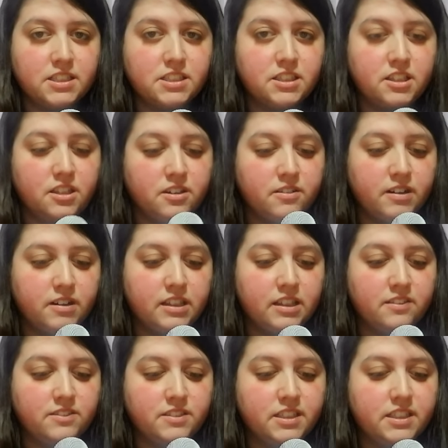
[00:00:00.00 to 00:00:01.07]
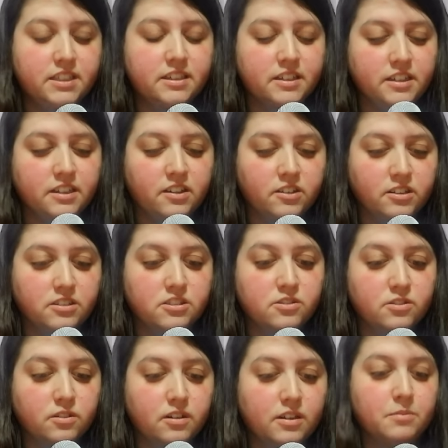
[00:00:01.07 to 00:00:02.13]
I'd love to hear your story
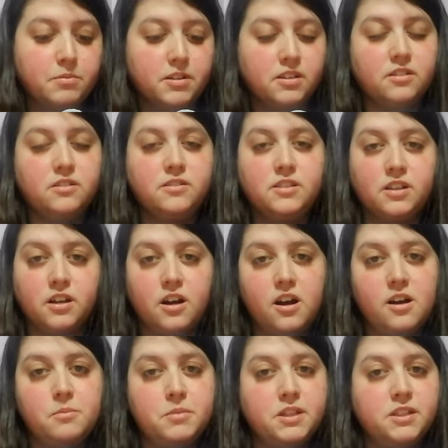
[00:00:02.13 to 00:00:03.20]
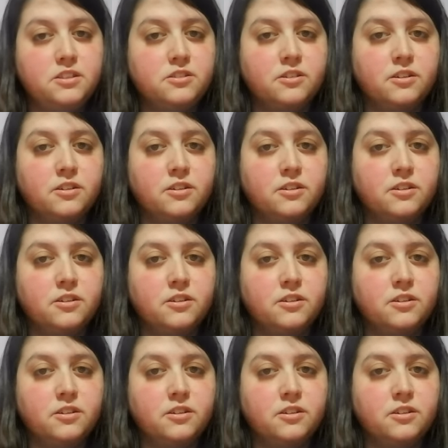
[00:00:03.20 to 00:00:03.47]
below in the comments, or